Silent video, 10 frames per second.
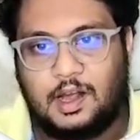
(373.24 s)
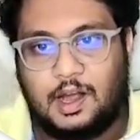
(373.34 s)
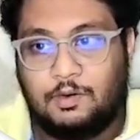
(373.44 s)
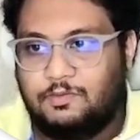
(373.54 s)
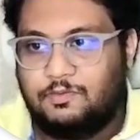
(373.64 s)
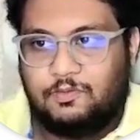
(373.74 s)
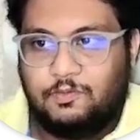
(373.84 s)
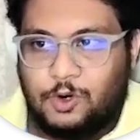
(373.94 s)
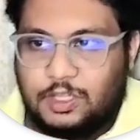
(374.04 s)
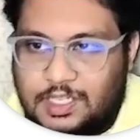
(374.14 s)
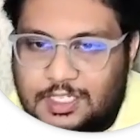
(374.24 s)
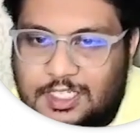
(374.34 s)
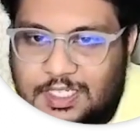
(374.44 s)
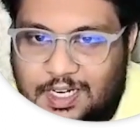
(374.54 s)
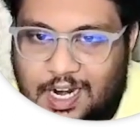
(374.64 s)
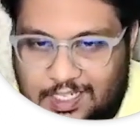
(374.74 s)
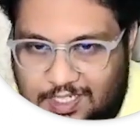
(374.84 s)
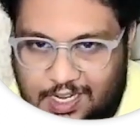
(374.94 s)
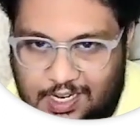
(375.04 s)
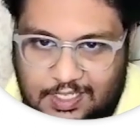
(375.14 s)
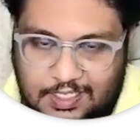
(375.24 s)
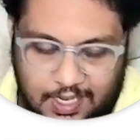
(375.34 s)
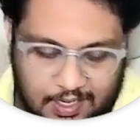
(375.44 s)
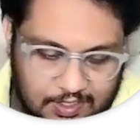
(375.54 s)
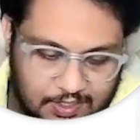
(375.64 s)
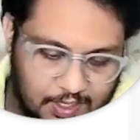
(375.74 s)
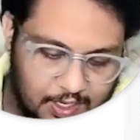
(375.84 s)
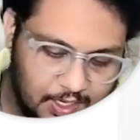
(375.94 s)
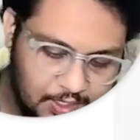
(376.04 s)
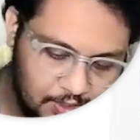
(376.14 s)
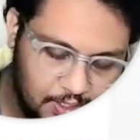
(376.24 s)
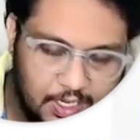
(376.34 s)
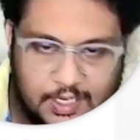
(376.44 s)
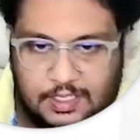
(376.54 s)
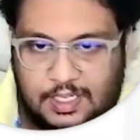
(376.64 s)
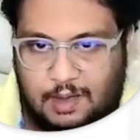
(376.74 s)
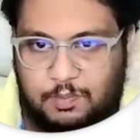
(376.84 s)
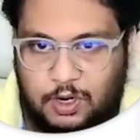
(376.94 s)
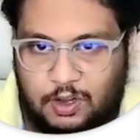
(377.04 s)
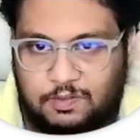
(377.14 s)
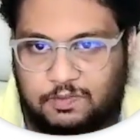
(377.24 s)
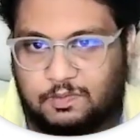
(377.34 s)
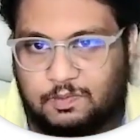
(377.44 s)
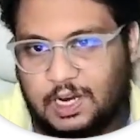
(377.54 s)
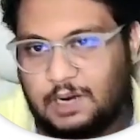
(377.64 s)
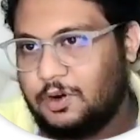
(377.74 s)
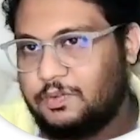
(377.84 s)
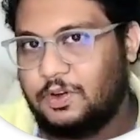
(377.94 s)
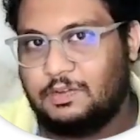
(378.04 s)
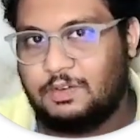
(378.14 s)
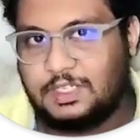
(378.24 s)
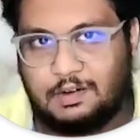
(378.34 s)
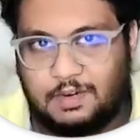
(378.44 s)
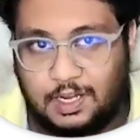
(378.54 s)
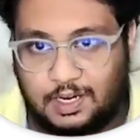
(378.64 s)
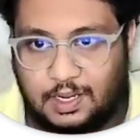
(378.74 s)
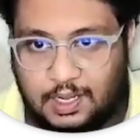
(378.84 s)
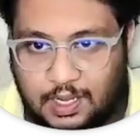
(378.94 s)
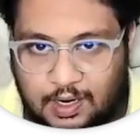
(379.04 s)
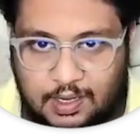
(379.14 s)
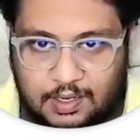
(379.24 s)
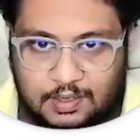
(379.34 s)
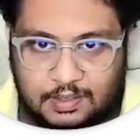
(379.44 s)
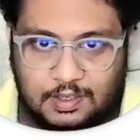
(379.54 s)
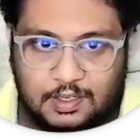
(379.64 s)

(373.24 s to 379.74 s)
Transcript: how would this drastically change, so here is a sample of my portfolio which I have done earlier.